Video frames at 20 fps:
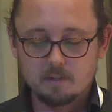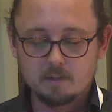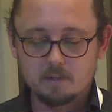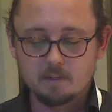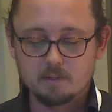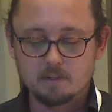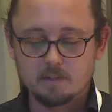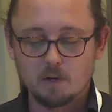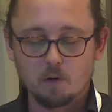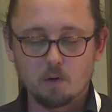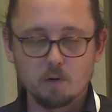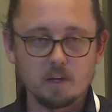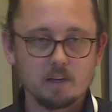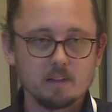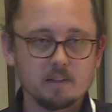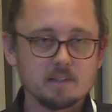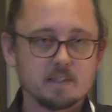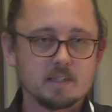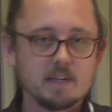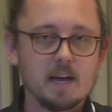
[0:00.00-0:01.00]
So looking
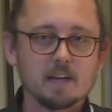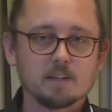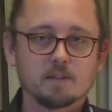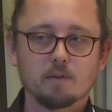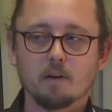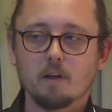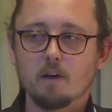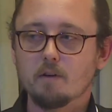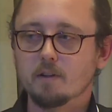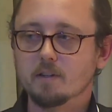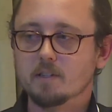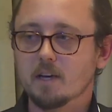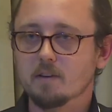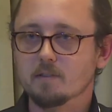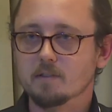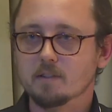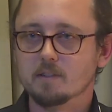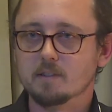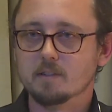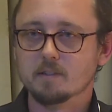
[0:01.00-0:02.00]
at this taxa alone, it
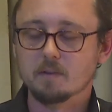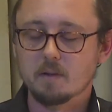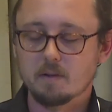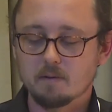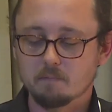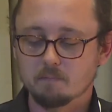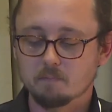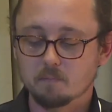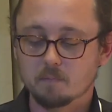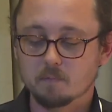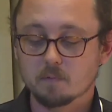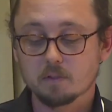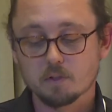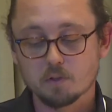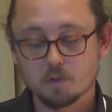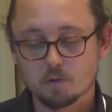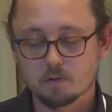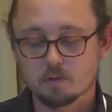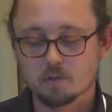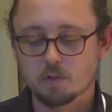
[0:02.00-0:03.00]
tells us
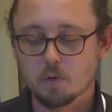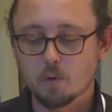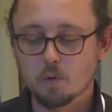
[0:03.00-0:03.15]
2